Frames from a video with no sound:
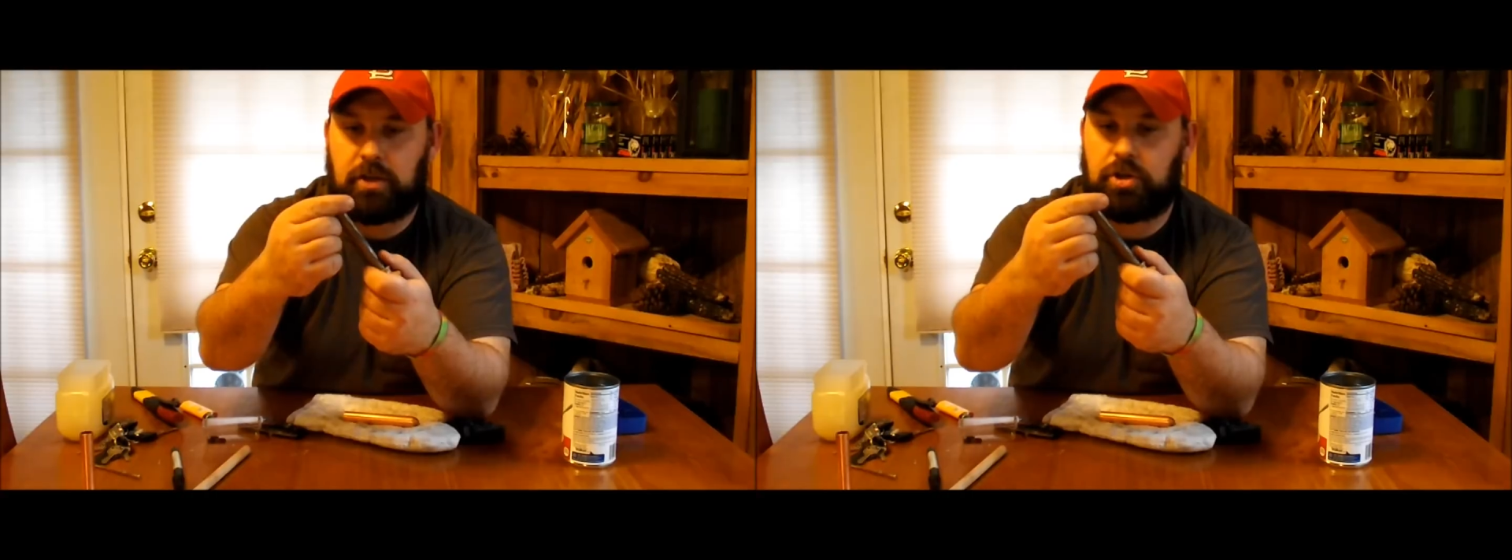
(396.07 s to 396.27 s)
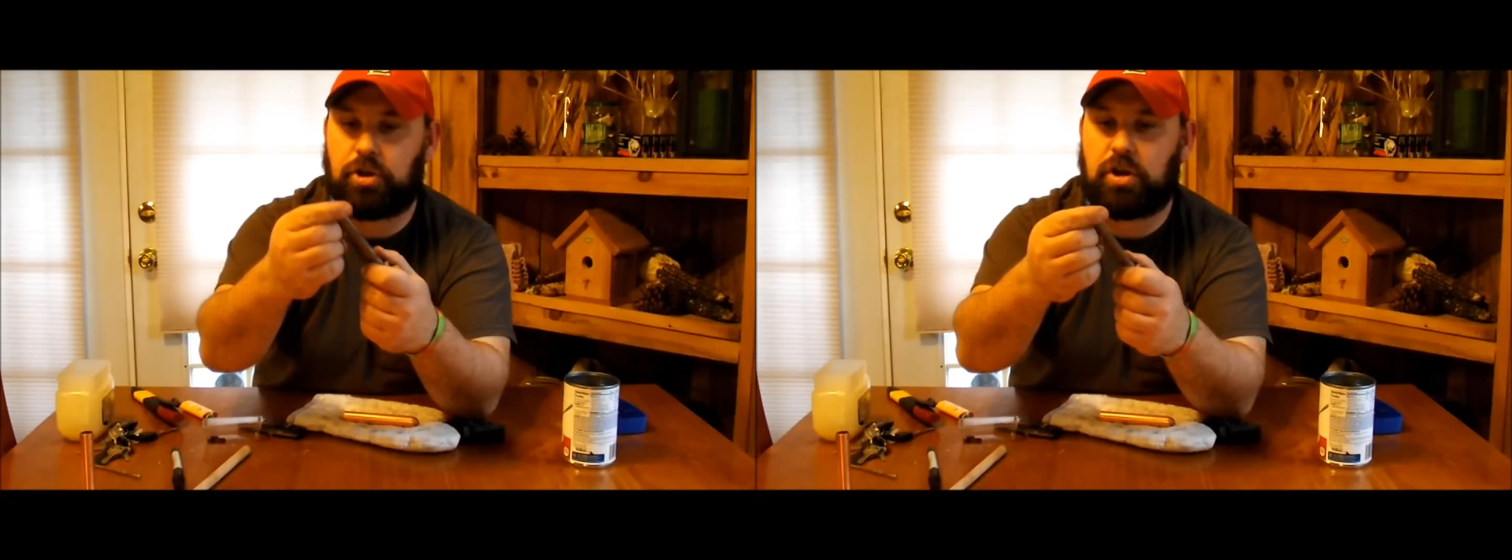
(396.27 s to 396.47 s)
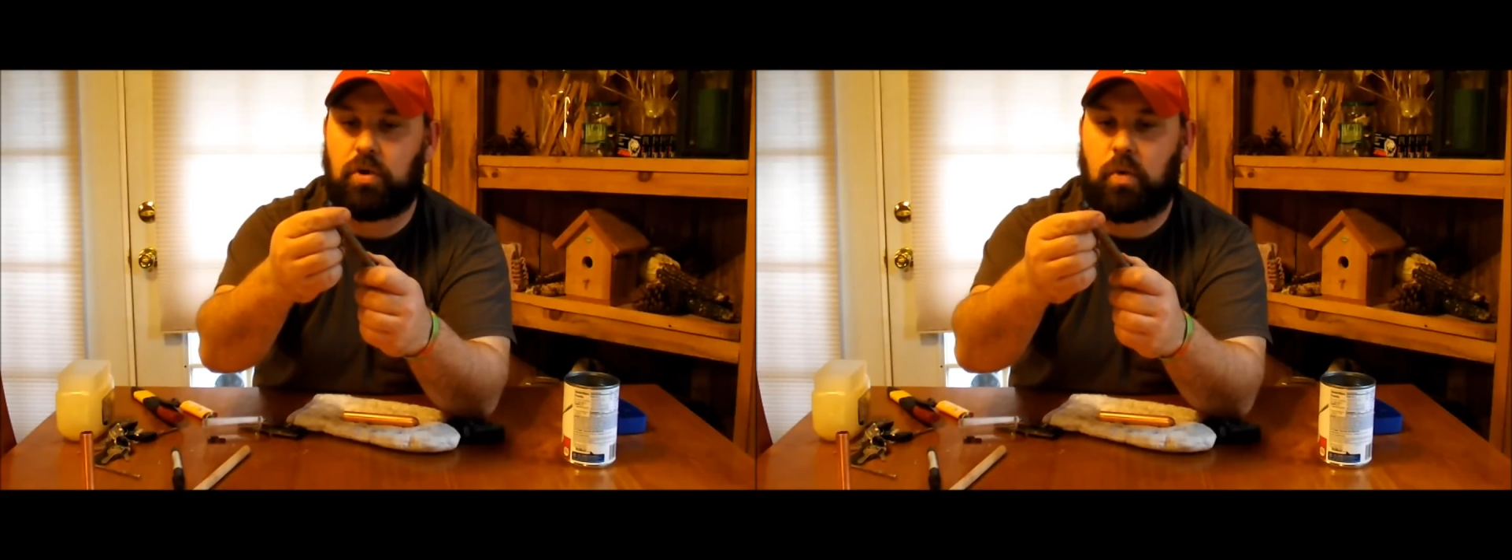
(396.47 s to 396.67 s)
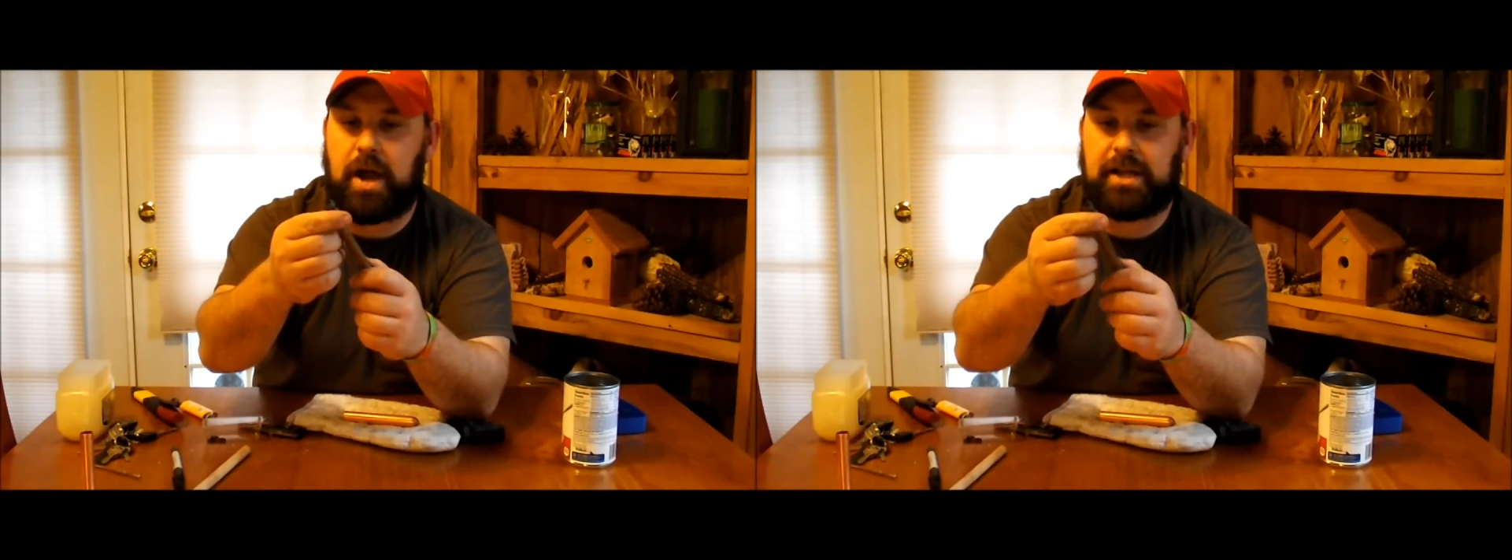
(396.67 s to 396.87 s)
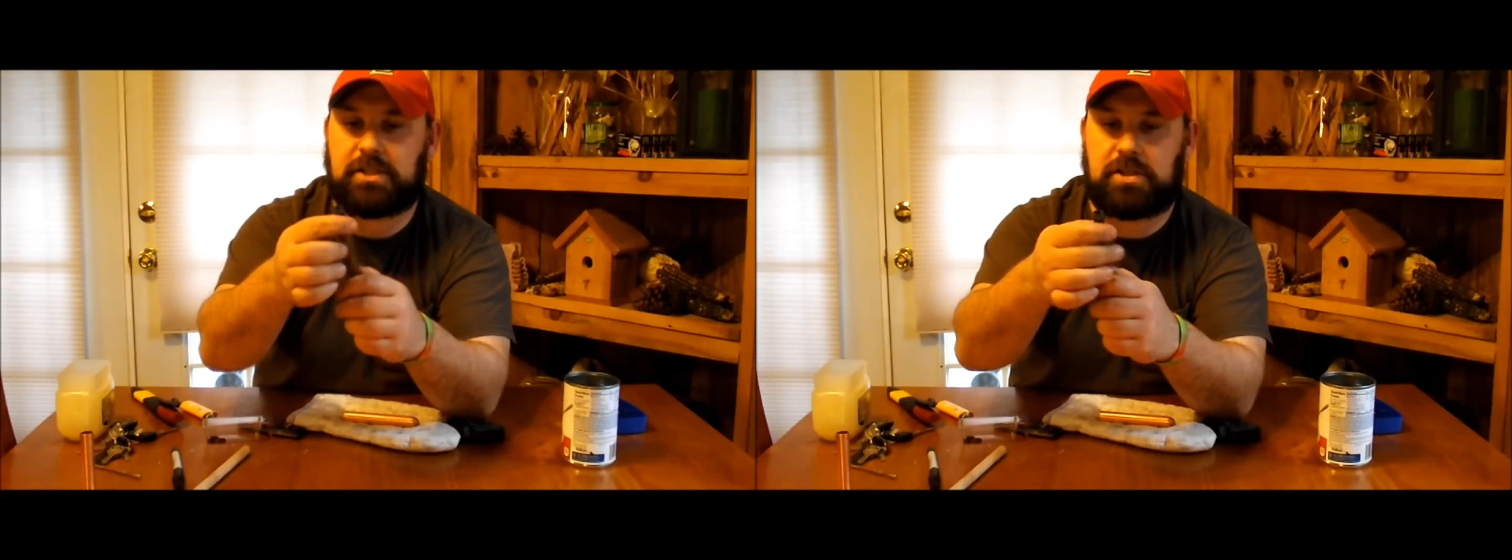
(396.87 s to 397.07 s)
You're going to
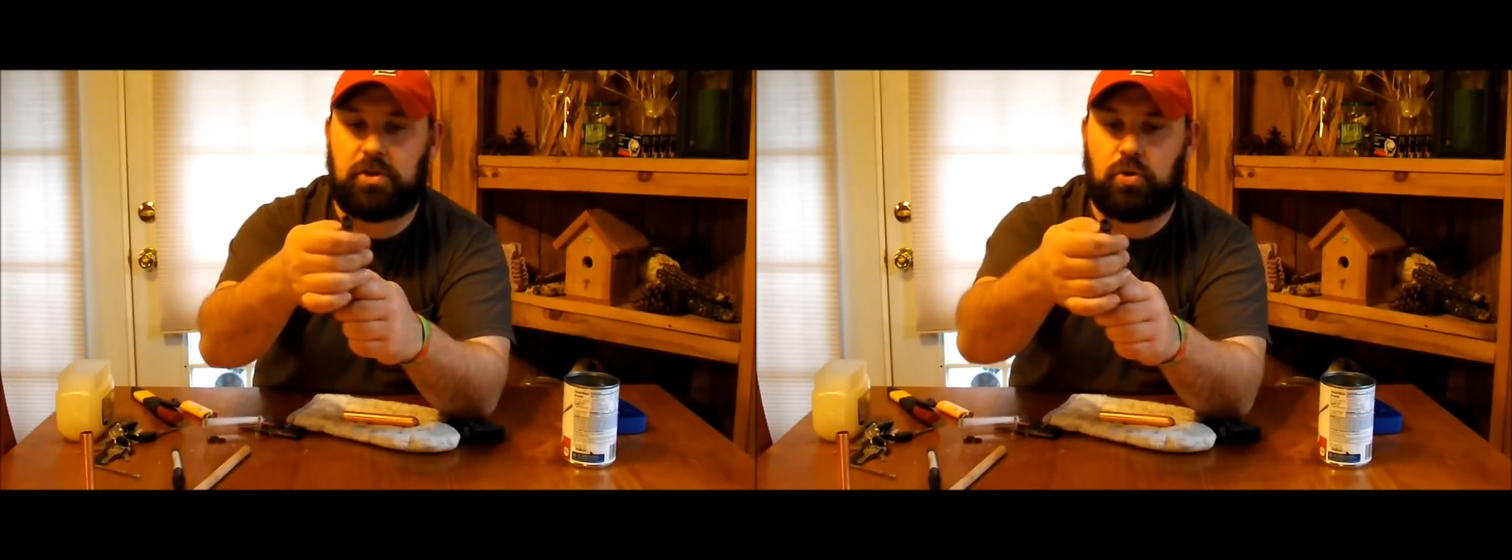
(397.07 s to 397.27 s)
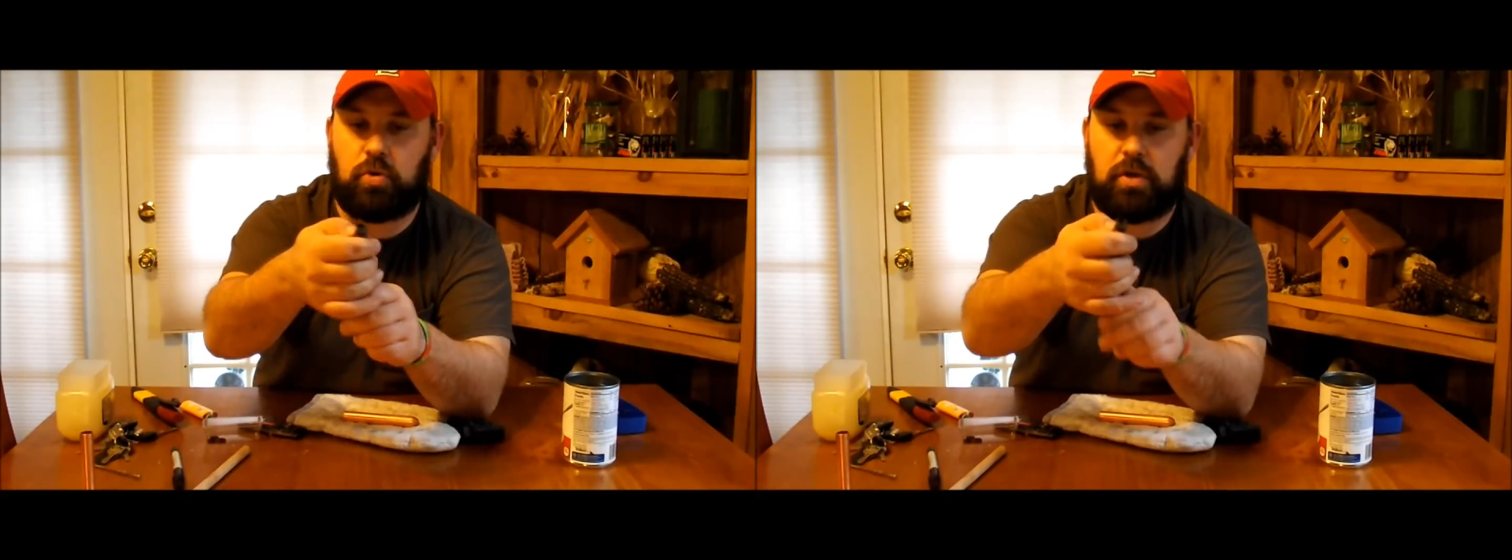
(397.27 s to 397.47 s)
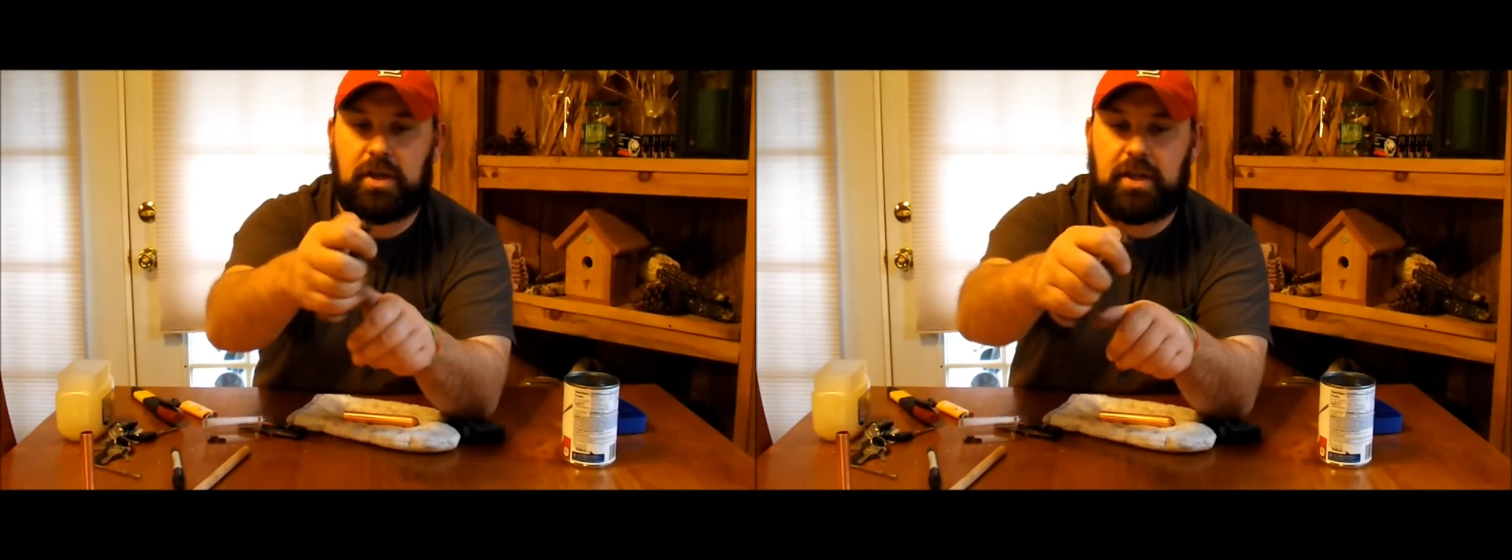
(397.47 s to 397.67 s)
want to,